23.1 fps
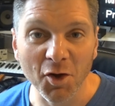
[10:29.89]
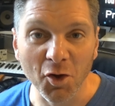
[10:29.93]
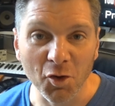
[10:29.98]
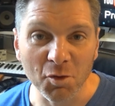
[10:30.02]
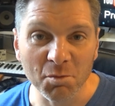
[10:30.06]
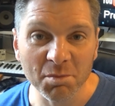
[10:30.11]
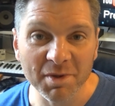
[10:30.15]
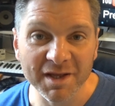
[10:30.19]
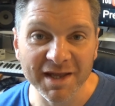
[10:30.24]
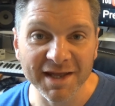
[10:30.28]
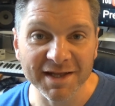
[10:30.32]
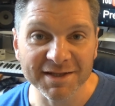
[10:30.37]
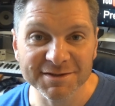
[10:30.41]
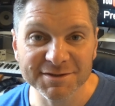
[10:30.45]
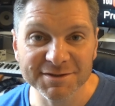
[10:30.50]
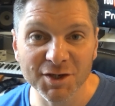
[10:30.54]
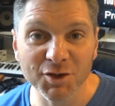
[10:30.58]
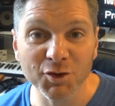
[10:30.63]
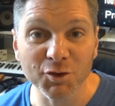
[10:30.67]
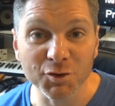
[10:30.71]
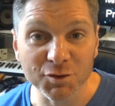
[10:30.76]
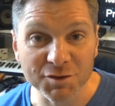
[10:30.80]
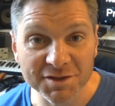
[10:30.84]
all begin
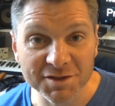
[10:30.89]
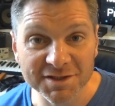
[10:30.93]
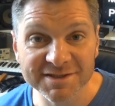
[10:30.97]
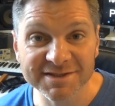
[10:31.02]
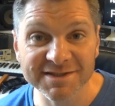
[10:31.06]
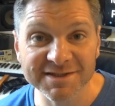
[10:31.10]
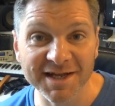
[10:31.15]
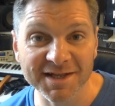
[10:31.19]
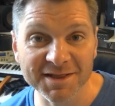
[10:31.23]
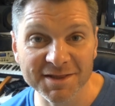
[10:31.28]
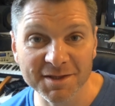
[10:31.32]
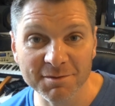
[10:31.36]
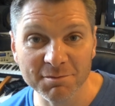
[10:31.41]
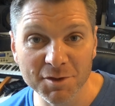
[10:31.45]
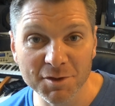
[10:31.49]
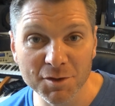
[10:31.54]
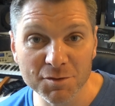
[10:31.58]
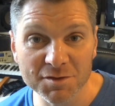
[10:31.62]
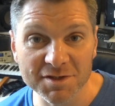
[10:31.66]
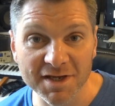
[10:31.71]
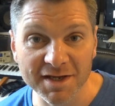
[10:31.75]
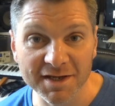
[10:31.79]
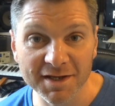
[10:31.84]
to understand the
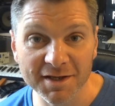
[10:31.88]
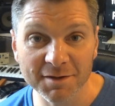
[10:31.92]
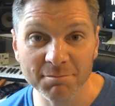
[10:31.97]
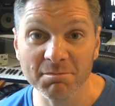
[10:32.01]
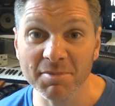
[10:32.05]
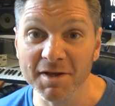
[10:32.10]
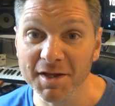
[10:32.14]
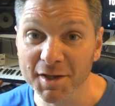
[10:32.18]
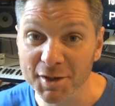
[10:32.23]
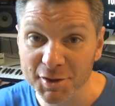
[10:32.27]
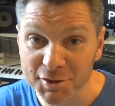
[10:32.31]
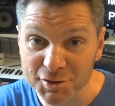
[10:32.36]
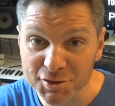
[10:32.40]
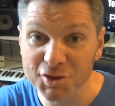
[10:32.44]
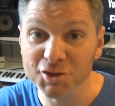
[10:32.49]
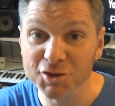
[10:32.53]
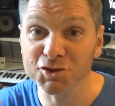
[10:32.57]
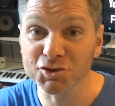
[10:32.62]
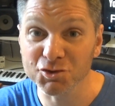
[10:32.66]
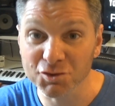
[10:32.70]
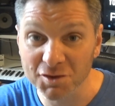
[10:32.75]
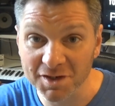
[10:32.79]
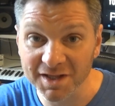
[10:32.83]
music because
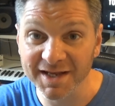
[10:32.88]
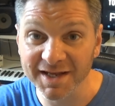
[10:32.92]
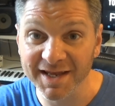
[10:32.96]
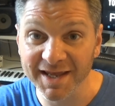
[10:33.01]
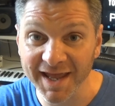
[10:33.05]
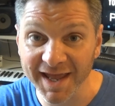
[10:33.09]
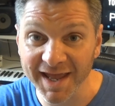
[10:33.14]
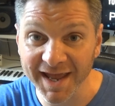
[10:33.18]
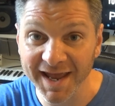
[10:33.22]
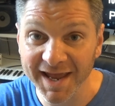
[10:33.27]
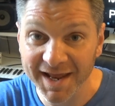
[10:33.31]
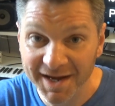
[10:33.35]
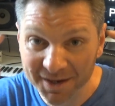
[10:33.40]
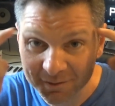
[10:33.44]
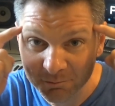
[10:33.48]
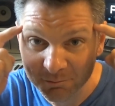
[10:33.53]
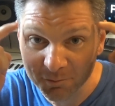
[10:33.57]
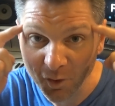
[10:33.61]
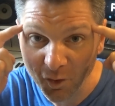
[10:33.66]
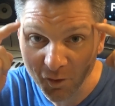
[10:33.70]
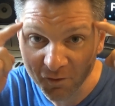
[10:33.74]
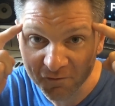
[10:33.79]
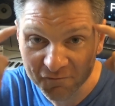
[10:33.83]
you're drilling it in
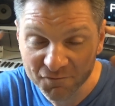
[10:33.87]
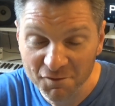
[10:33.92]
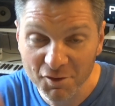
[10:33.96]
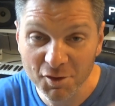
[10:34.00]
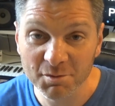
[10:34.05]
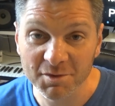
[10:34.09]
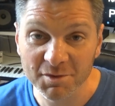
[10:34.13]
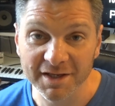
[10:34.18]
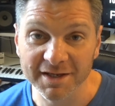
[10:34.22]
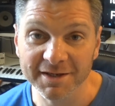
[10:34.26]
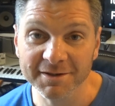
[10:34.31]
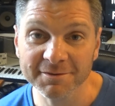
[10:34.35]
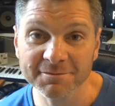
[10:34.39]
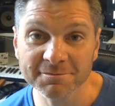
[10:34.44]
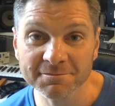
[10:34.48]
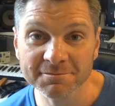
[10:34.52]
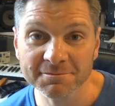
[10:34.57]
more firmly.